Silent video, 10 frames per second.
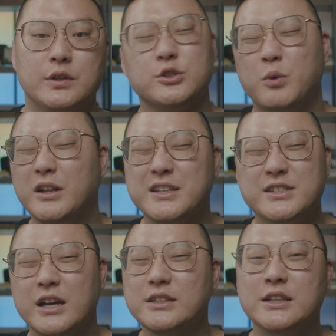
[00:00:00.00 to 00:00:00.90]
So while
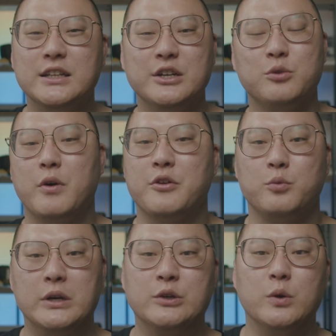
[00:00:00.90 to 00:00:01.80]
it's unclear whether
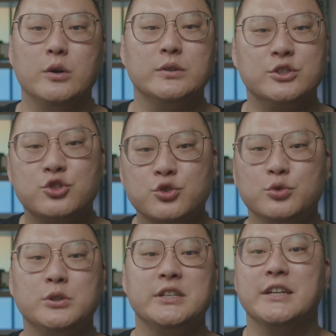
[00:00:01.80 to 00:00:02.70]
Wikuo is
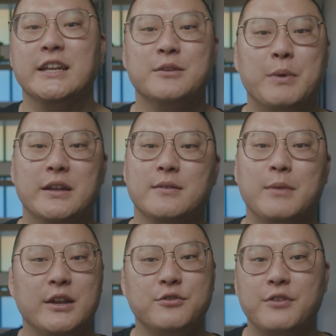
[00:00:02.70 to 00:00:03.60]
truly an independent
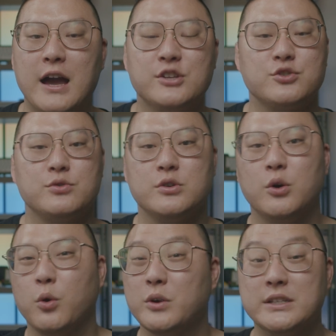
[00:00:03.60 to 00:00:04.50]
manufacturer
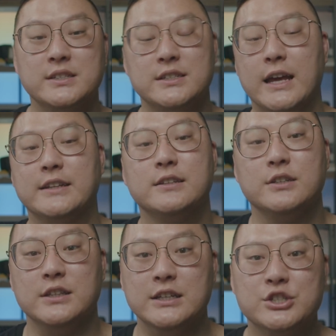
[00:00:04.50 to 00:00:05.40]
or is connected
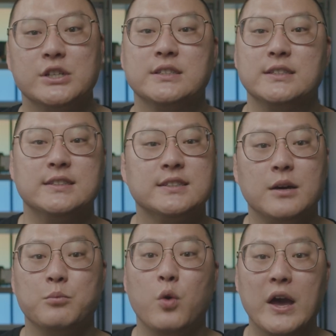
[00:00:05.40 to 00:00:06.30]
to Lichix in
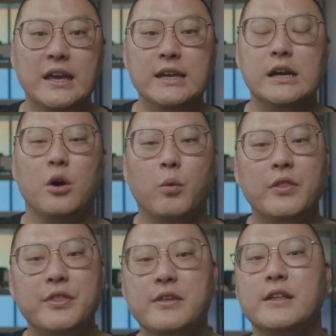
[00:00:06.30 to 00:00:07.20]
some way,
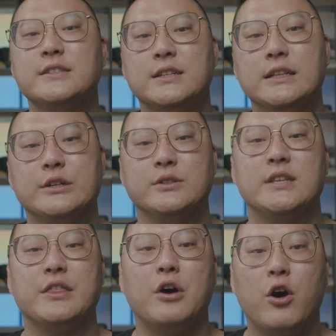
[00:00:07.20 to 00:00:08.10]
one thing that's clear is
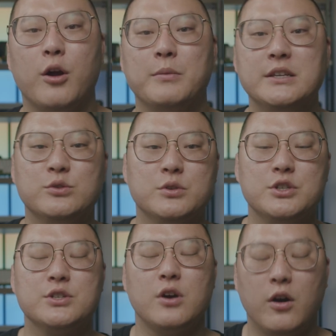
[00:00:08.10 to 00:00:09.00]
that the Harmony
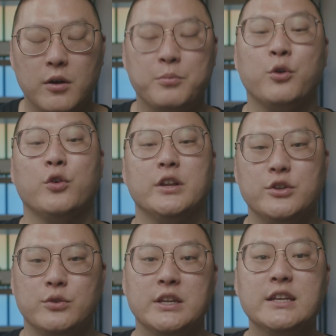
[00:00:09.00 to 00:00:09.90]
switches are pretty
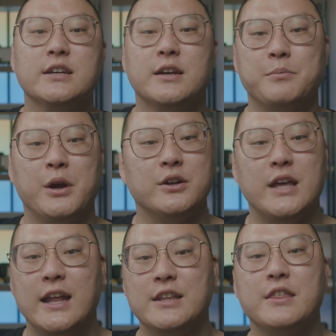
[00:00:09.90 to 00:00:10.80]
unique compared
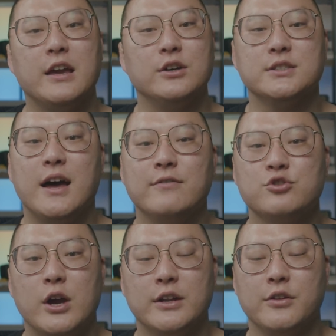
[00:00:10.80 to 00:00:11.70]
to anything else I've
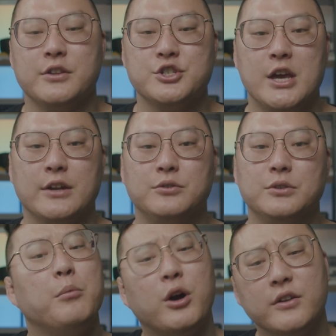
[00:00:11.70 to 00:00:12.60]
tried on the channel.
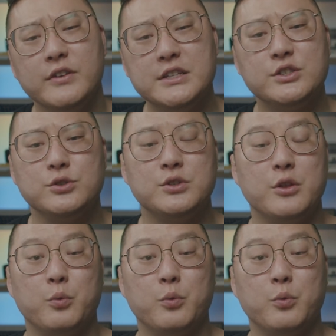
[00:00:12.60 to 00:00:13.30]
Part of it is due to the